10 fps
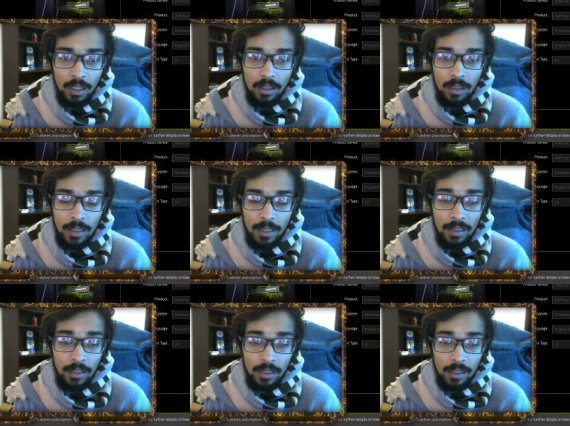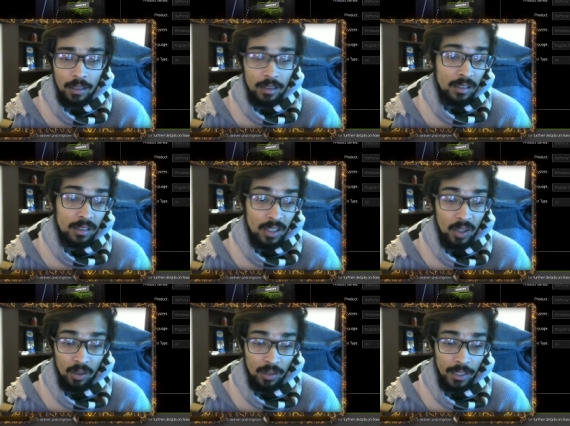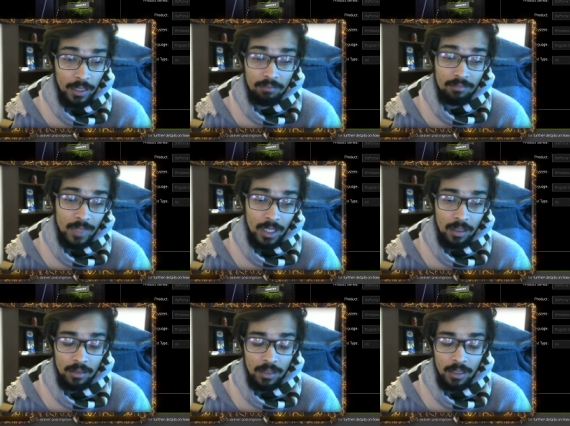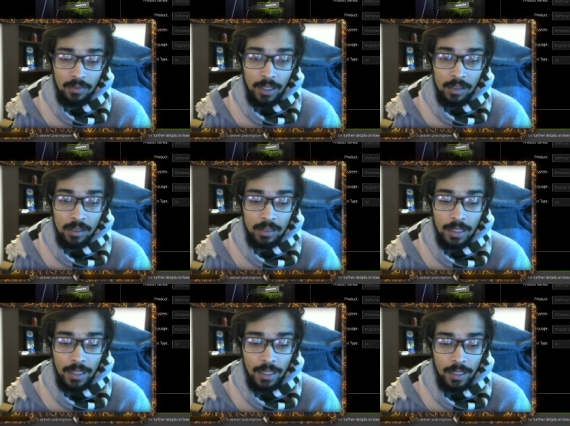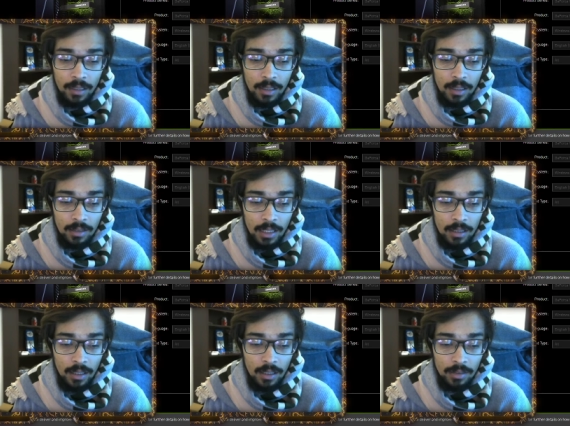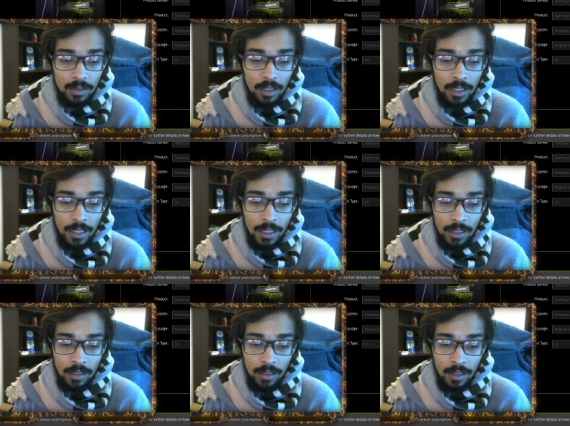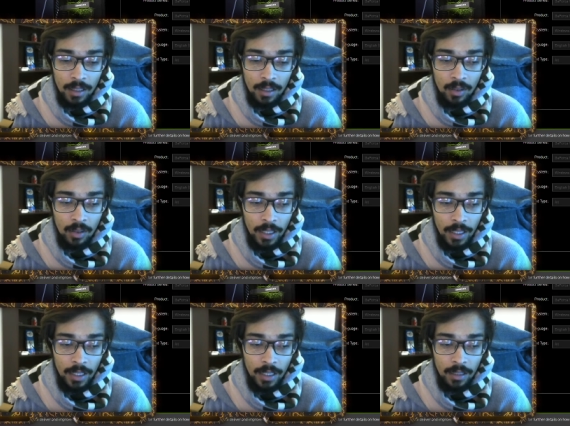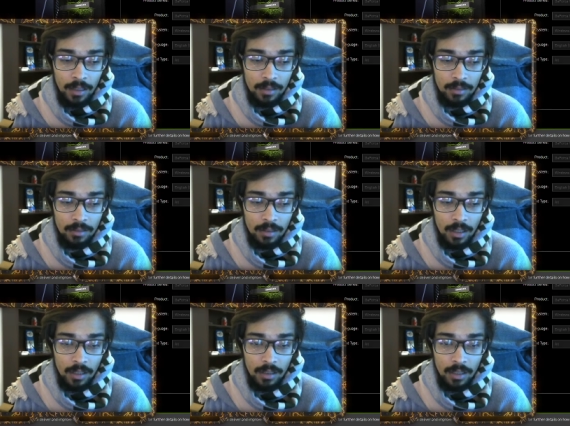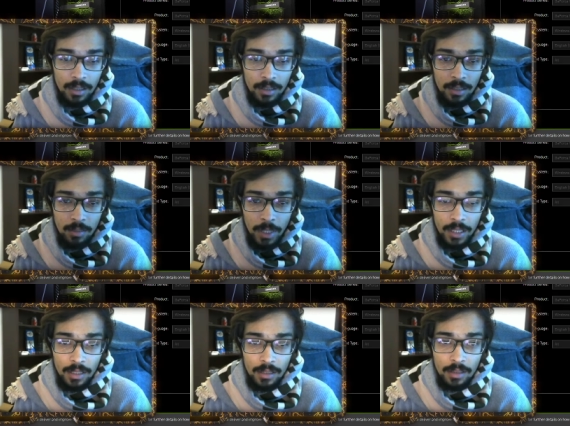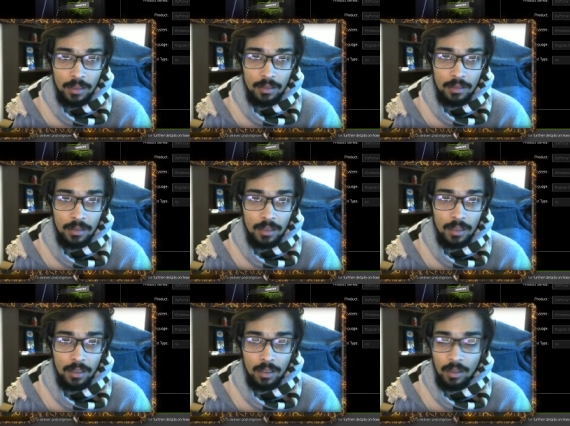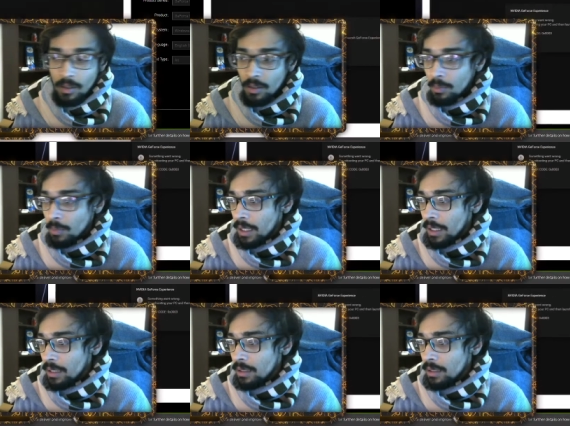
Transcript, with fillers: and then I just installed it you know it's fresh of the day and all that stuff and I got a this message on my